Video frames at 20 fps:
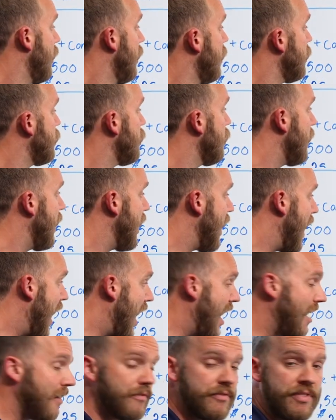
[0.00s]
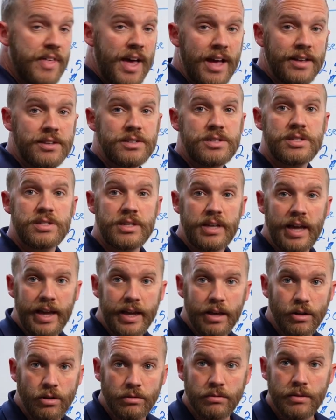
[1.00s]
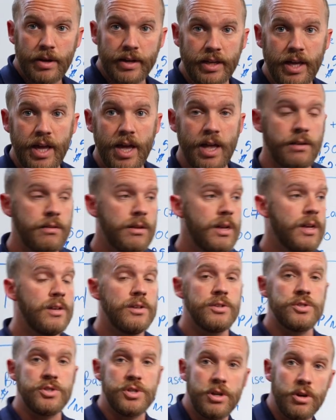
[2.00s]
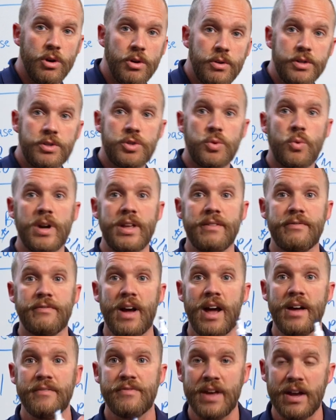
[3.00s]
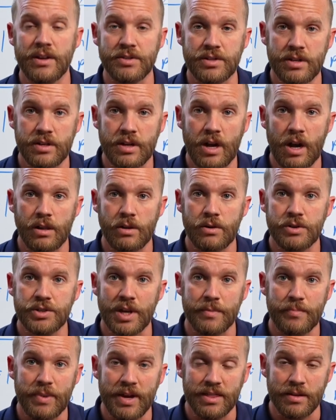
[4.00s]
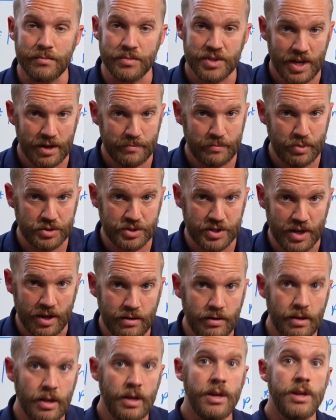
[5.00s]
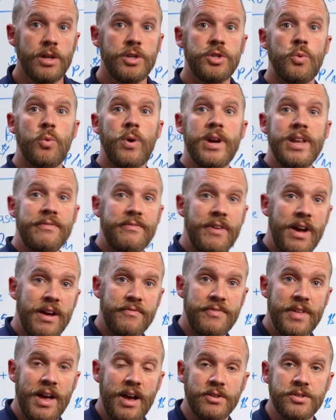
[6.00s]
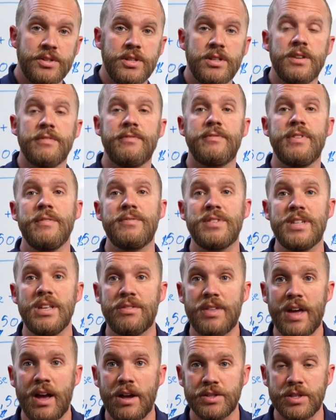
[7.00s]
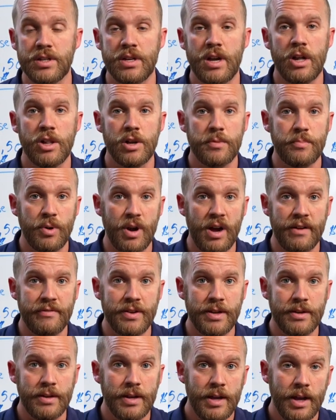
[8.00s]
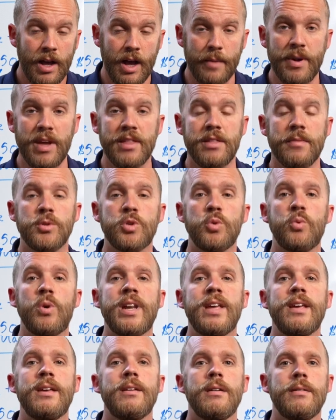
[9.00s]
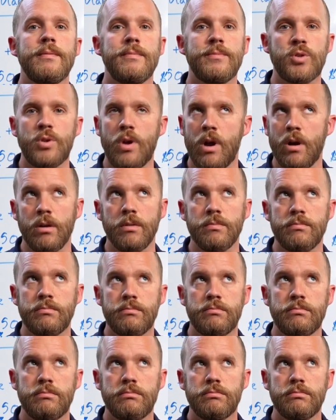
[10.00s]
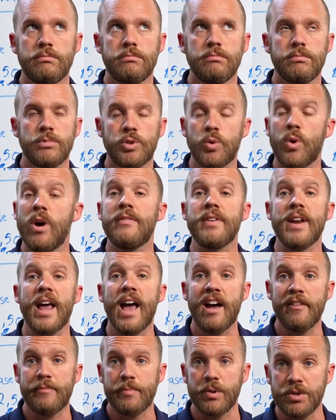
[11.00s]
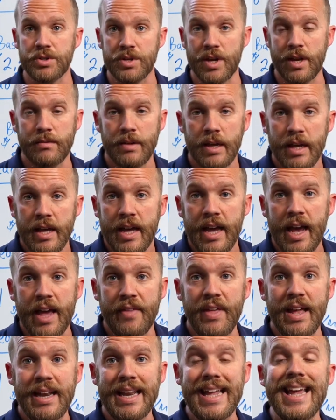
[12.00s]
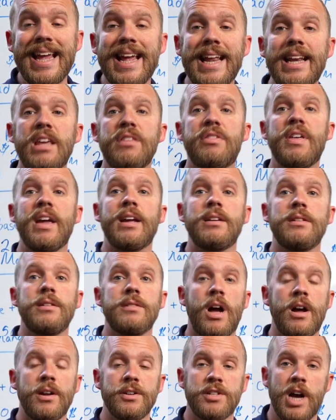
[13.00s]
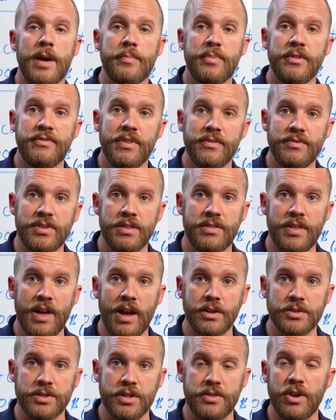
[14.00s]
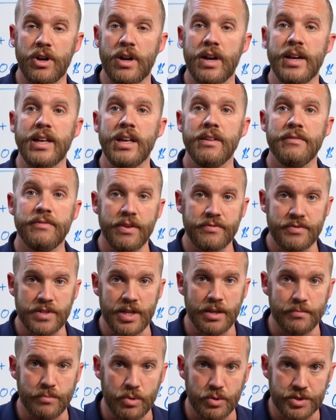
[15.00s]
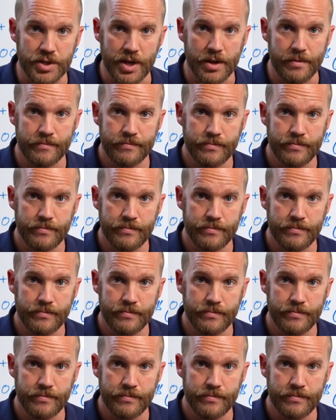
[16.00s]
So they have that scale. Again, $0 to $25,000, I pay them 10%. $25,000 to $50,000 profit, I pay them 12.5%. And then anything on top of $50,000, they're going to get 15%.